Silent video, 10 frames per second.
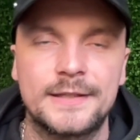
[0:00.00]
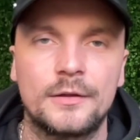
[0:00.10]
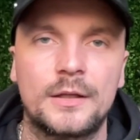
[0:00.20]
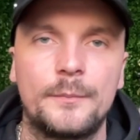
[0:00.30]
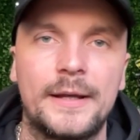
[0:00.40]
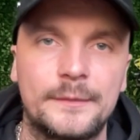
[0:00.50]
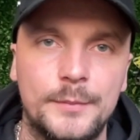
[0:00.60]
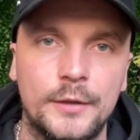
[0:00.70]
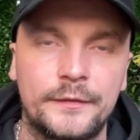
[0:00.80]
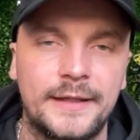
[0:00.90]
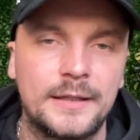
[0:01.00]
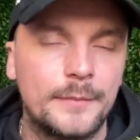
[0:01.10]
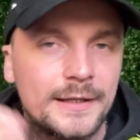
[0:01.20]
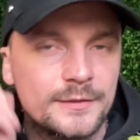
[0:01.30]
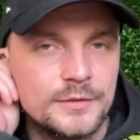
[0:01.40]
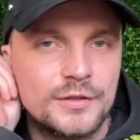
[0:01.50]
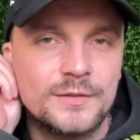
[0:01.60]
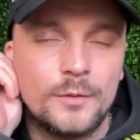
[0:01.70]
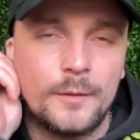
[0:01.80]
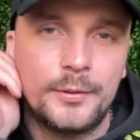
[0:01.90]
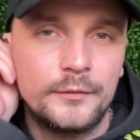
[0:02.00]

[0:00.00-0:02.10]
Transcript: He occupies both centre-backs, which is what